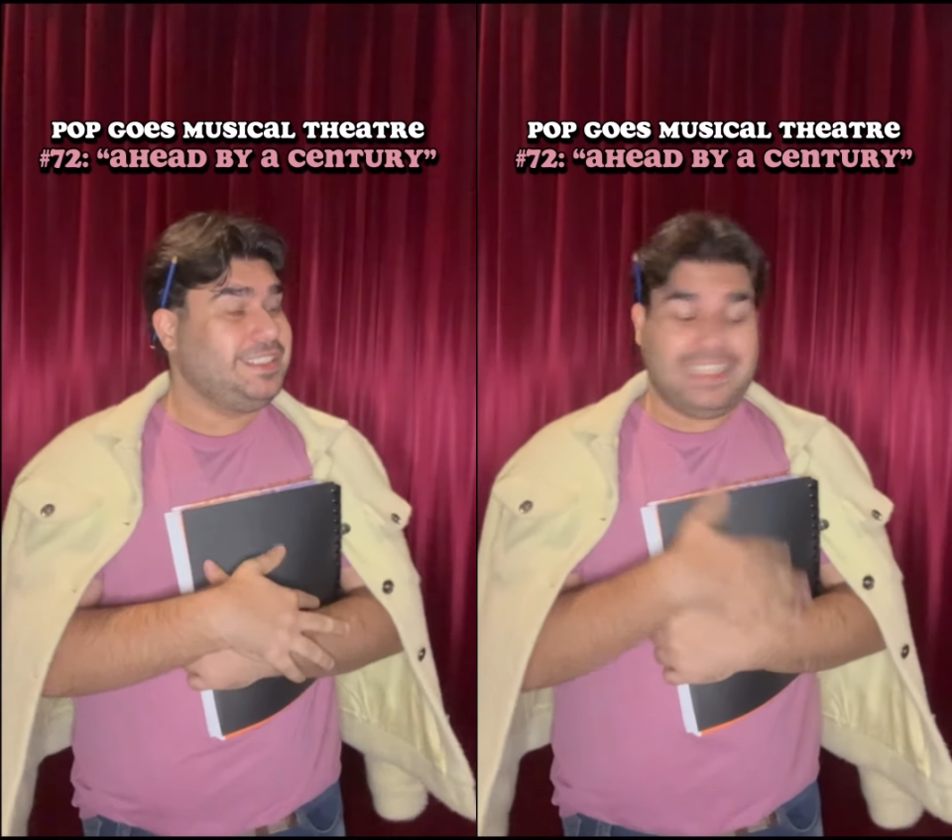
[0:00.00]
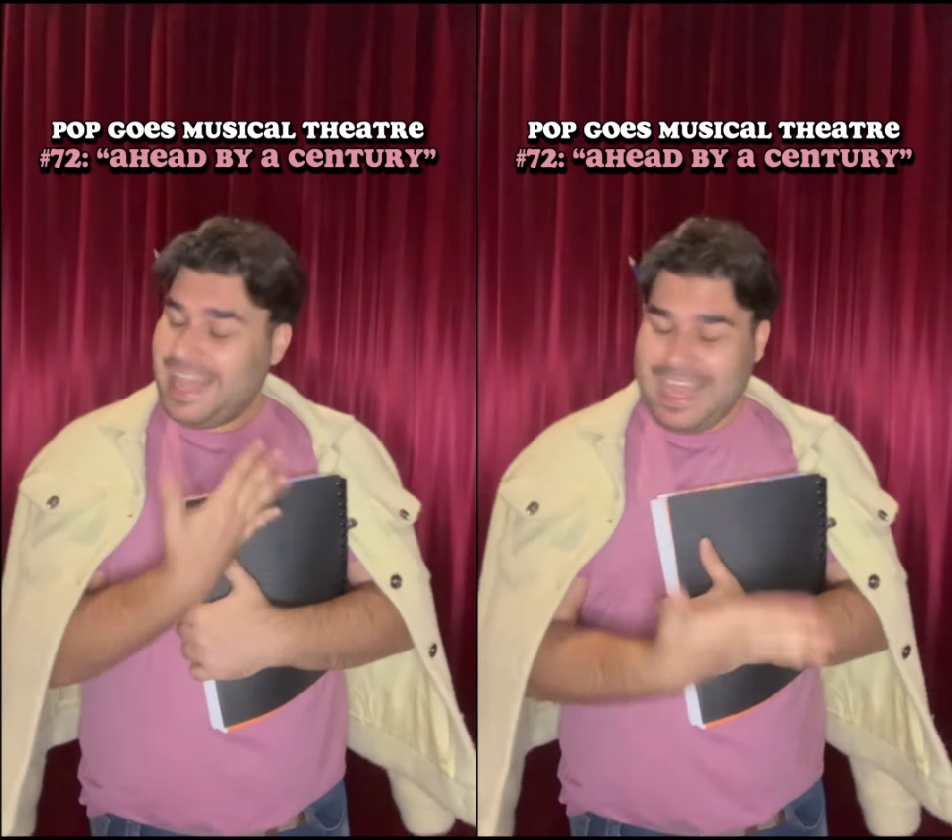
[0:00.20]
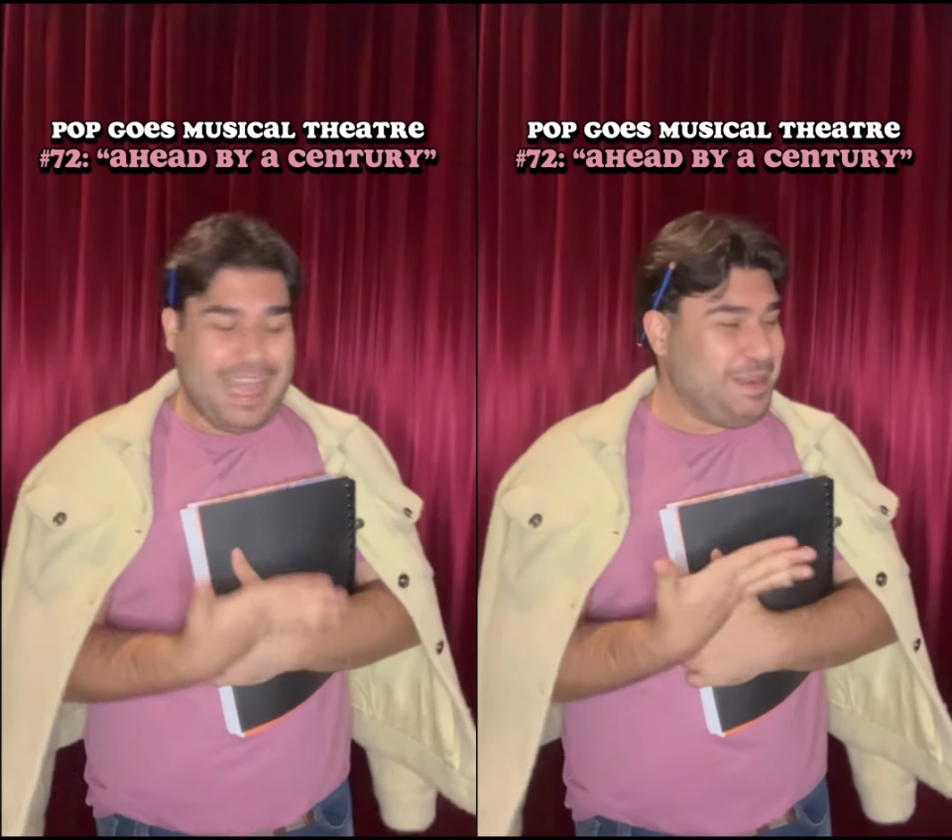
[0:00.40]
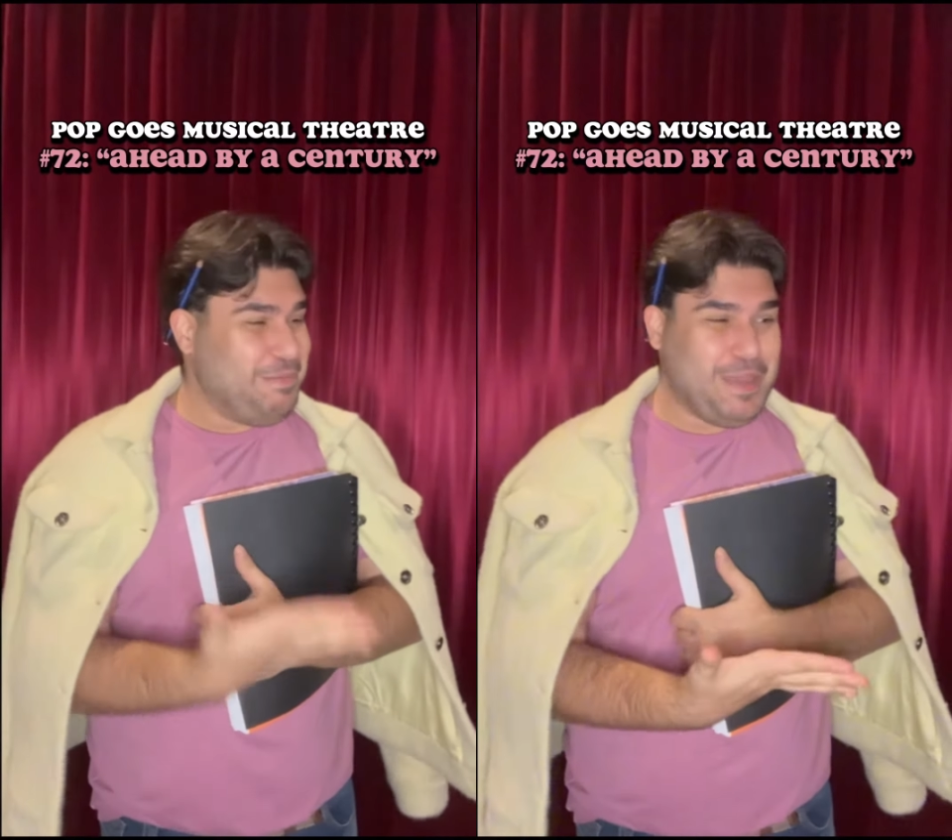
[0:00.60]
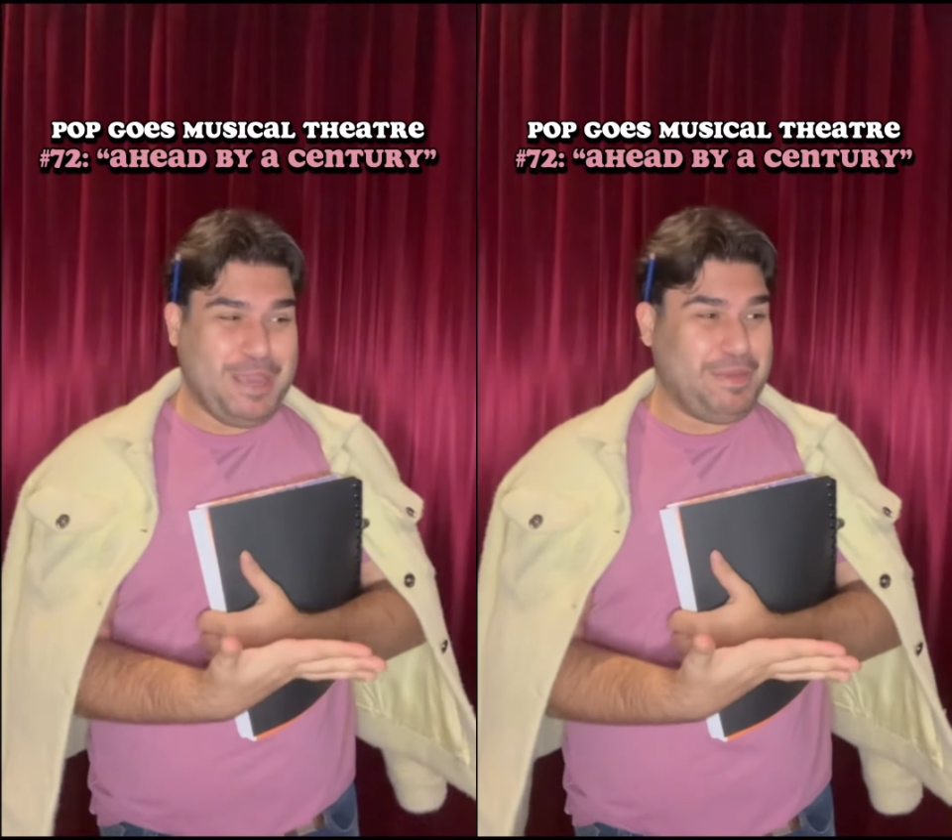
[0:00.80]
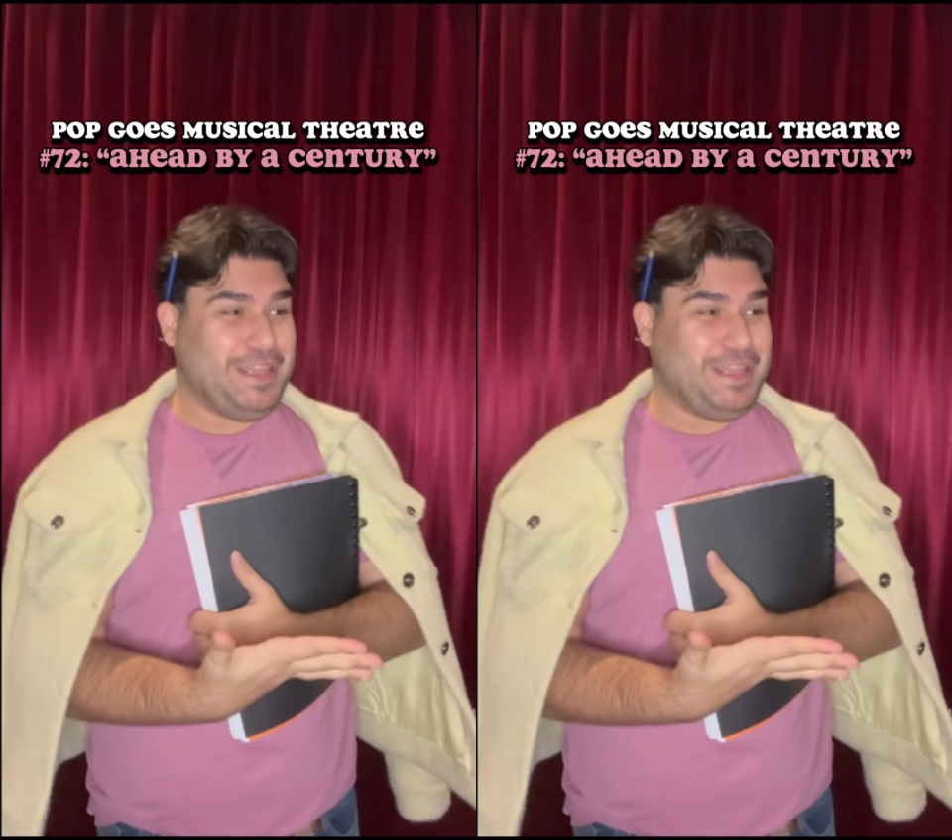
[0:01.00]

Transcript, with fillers: and maybe